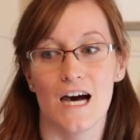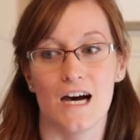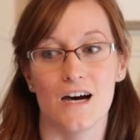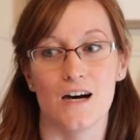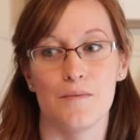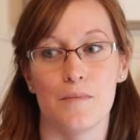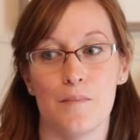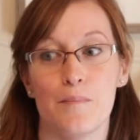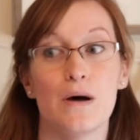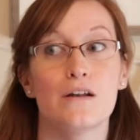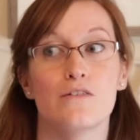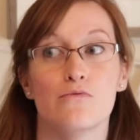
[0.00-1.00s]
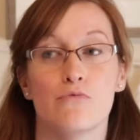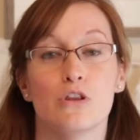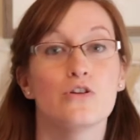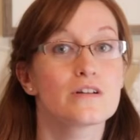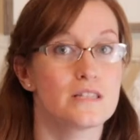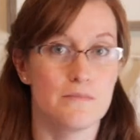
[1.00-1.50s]
Um, but we
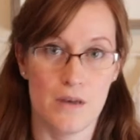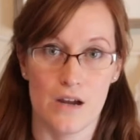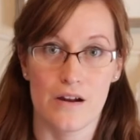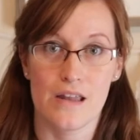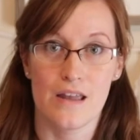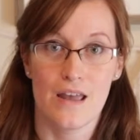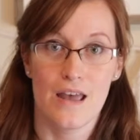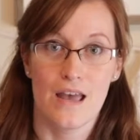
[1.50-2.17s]
look to Mary,